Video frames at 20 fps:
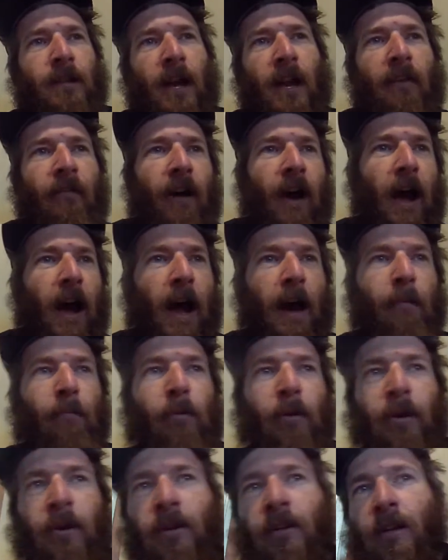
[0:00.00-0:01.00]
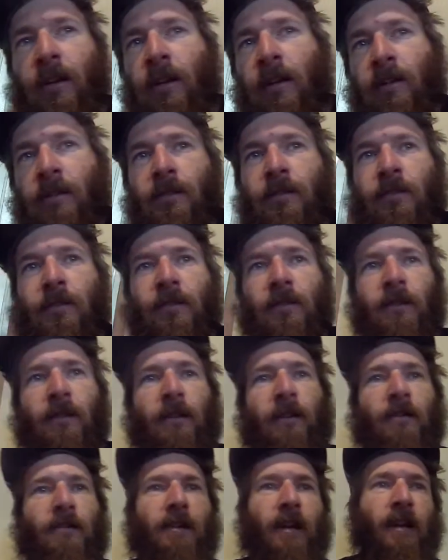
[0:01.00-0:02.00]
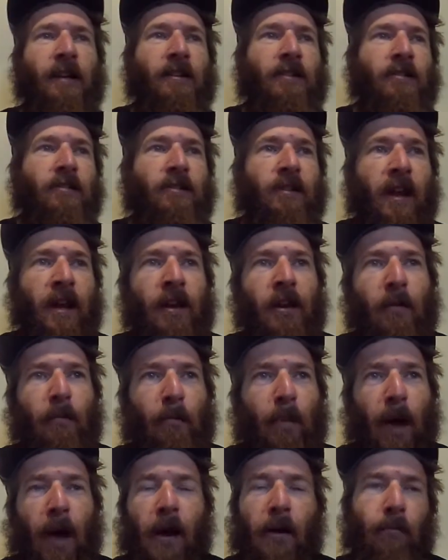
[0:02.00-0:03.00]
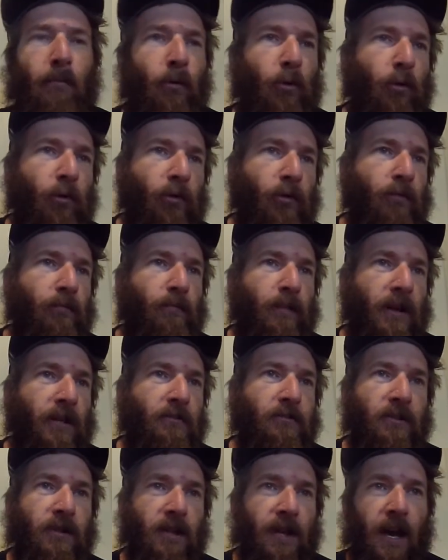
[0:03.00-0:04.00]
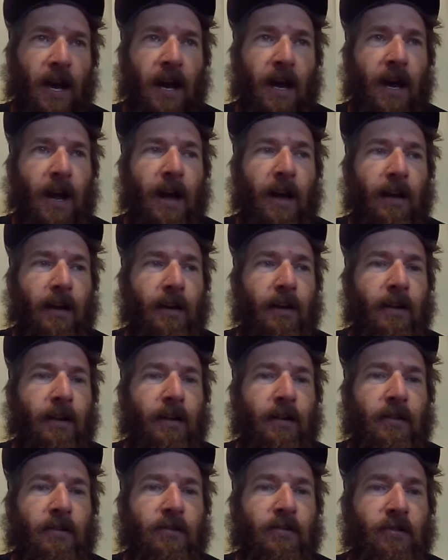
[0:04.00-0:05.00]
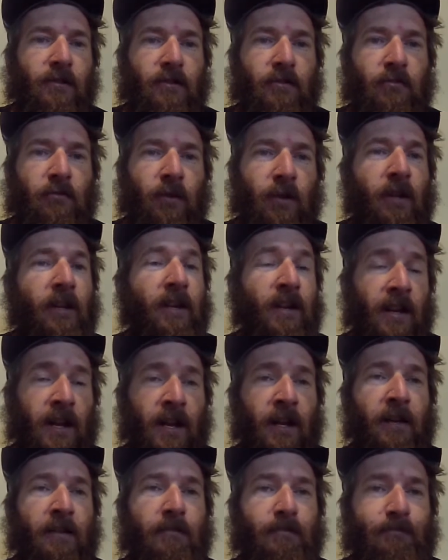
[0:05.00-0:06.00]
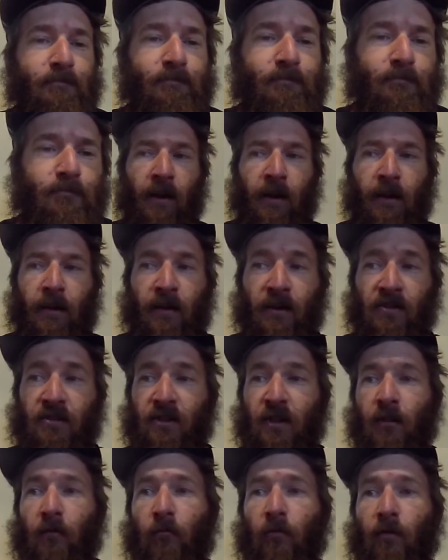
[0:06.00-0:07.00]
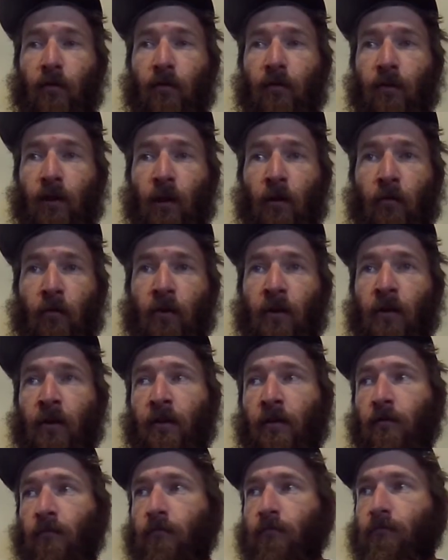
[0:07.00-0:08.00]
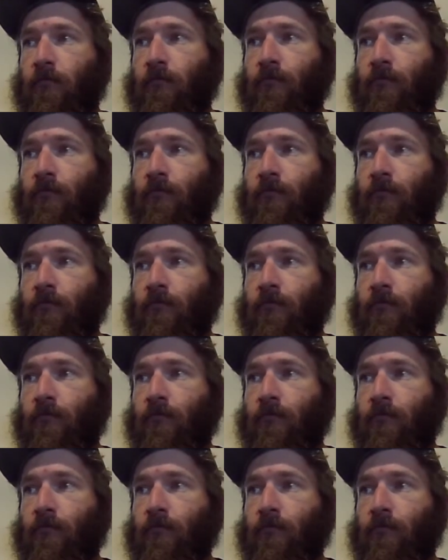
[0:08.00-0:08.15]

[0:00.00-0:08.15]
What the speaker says: kind of a hybrid. It's like a stand-up paddleboard mixed with a kayak, and it's really neat. And this thing will float in